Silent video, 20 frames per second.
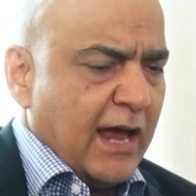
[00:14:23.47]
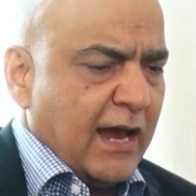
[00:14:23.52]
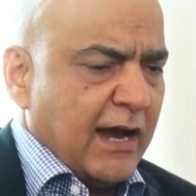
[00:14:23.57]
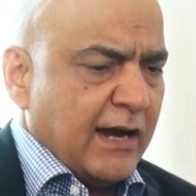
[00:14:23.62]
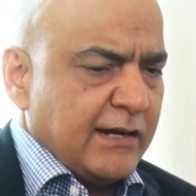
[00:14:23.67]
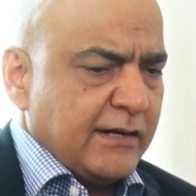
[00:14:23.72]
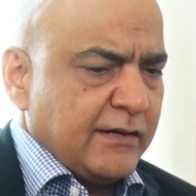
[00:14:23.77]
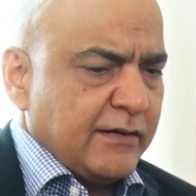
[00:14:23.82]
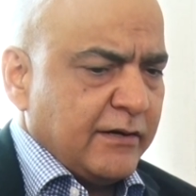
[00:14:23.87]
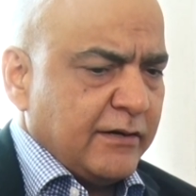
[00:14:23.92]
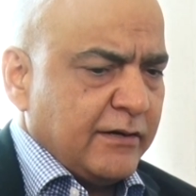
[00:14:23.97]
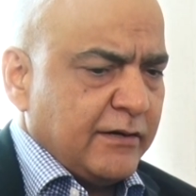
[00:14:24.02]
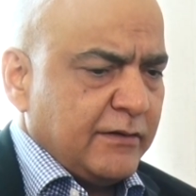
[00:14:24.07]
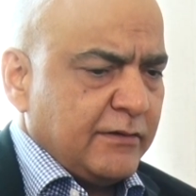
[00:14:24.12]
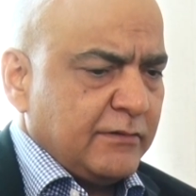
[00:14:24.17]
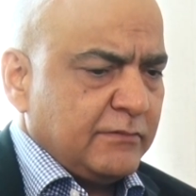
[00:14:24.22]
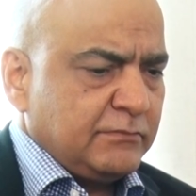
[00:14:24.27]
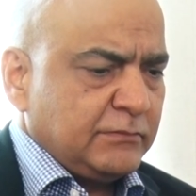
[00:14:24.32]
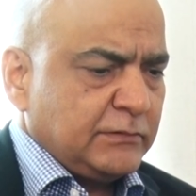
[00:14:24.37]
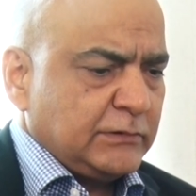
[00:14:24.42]
And
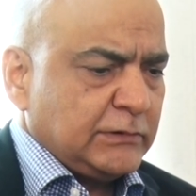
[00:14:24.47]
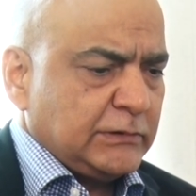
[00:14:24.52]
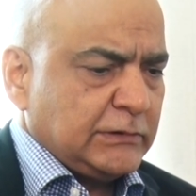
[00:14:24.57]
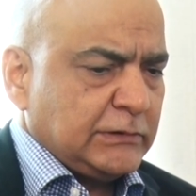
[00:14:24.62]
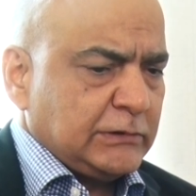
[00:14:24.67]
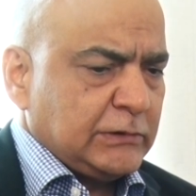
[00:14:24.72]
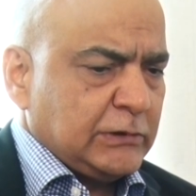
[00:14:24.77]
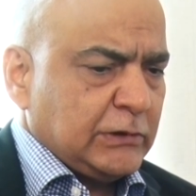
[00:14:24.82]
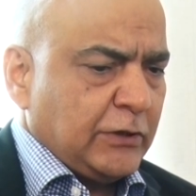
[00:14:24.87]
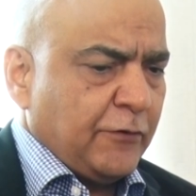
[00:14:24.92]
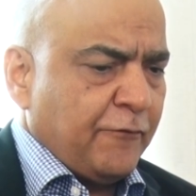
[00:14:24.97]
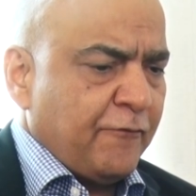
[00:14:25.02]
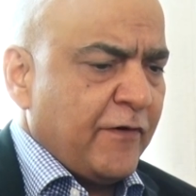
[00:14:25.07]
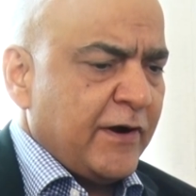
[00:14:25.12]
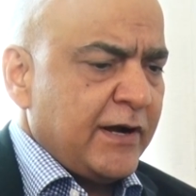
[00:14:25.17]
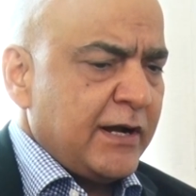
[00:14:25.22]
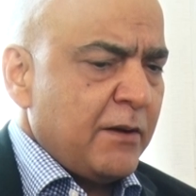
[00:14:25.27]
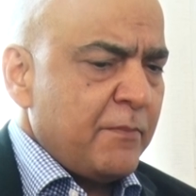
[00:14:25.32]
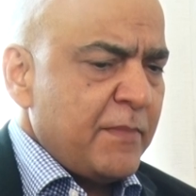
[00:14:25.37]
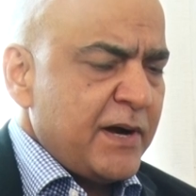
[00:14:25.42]
the
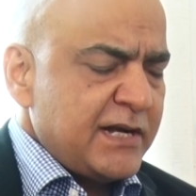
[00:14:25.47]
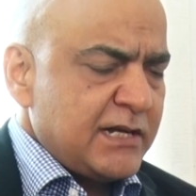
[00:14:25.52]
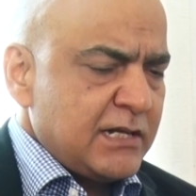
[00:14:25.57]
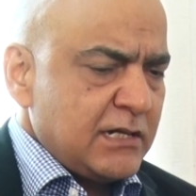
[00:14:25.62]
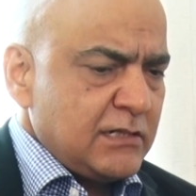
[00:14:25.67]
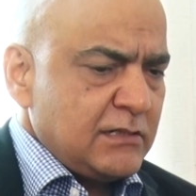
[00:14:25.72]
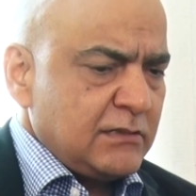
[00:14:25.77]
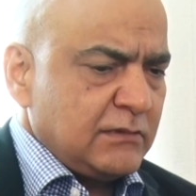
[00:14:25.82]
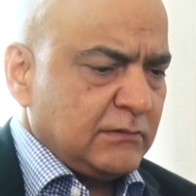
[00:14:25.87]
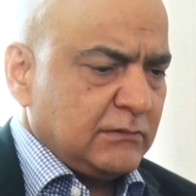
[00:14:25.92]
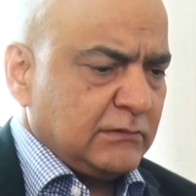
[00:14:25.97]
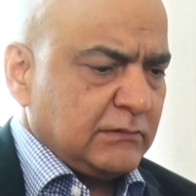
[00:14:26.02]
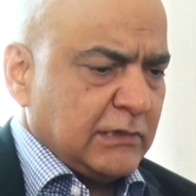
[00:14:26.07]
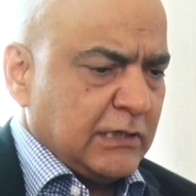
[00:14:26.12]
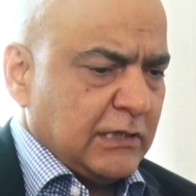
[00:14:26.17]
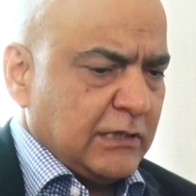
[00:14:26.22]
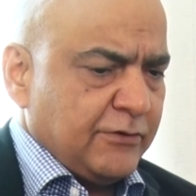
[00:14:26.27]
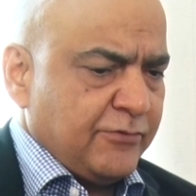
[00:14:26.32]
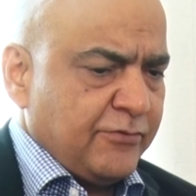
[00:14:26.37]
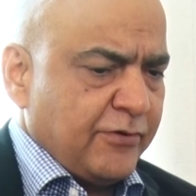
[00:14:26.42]
fundamental
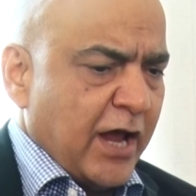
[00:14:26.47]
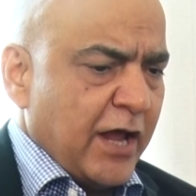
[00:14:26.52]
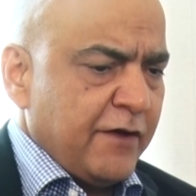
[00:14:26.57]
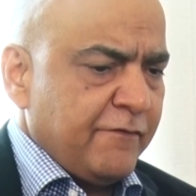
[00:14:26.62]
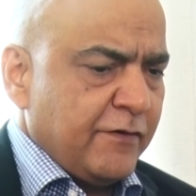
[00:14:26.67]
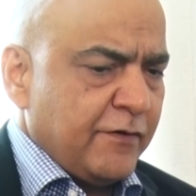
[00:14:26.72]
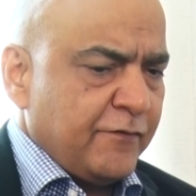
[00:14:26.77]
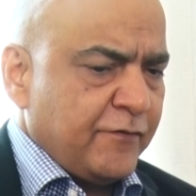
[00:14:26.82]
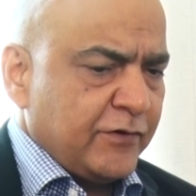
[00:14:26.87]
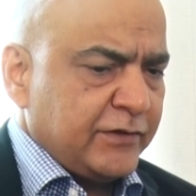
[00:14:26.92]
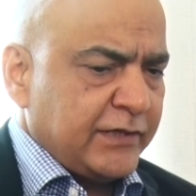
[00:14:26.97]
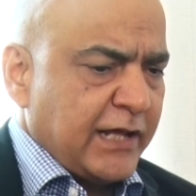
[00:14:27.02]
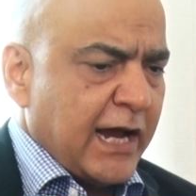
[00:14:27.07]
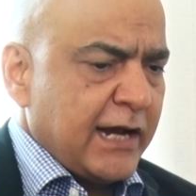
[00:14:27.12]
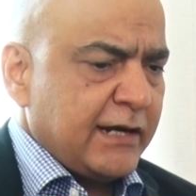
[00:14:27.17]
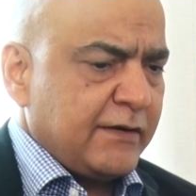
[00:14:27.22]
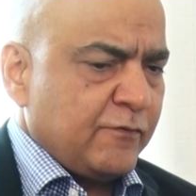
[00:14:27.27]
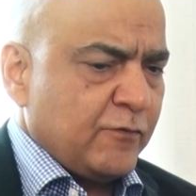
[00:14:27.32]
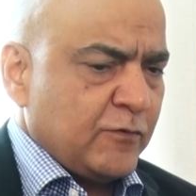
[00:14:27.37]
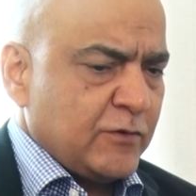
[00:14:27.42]
driver for
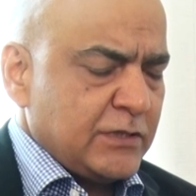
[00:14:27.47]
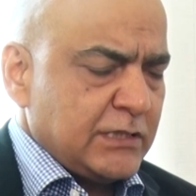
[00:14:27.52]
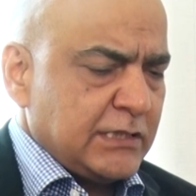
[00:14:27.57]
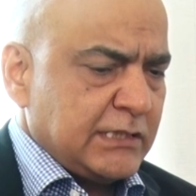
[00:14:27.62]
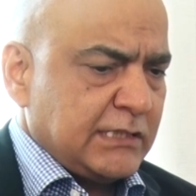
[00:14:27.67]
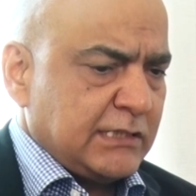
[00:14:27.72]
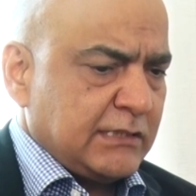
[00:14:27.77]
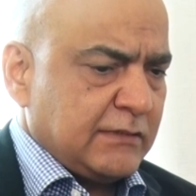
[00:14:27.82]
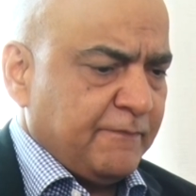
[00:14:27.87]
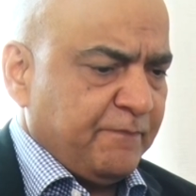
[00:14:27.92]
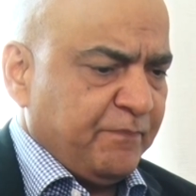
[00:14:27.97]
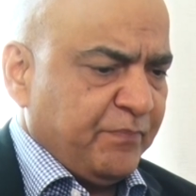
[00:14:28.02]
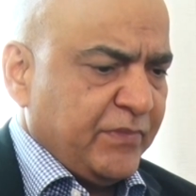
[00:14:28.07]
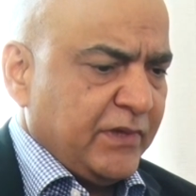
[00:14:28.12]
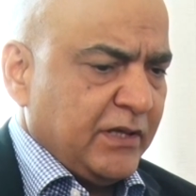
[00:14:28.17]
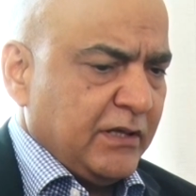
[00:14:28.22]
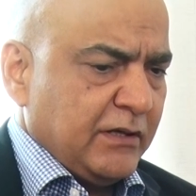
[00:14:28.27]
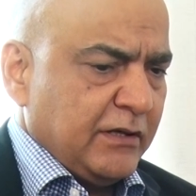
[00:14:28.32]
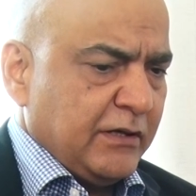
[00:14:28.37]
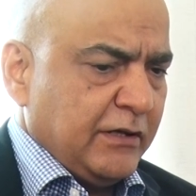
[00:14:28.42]
that was,
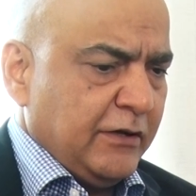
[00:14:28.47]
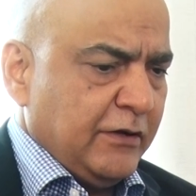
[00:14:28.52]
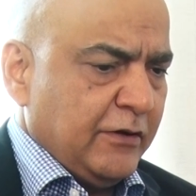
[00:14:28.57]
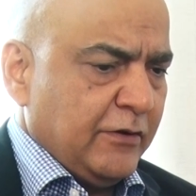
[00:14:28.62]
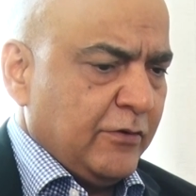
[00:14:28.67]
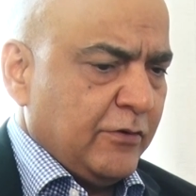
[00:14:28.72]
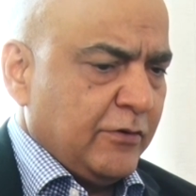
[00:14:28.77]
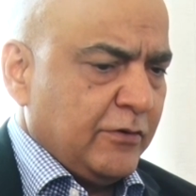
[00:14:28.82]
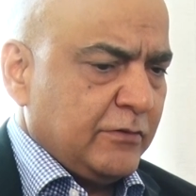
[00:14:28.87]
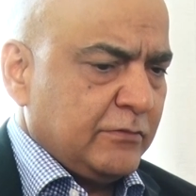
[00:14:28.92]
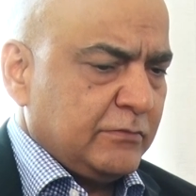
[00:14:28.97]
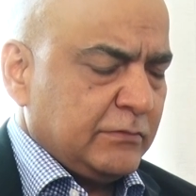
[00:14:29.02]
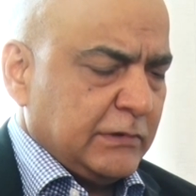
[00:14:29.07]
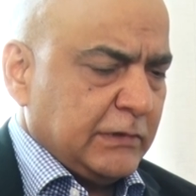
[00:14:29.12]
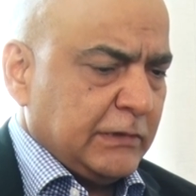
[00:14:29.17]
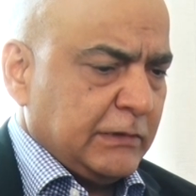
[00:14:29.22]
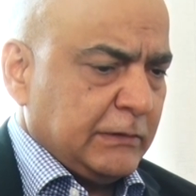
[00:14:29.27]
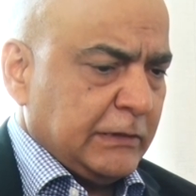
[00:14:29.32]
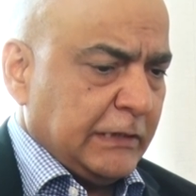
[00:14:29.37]
a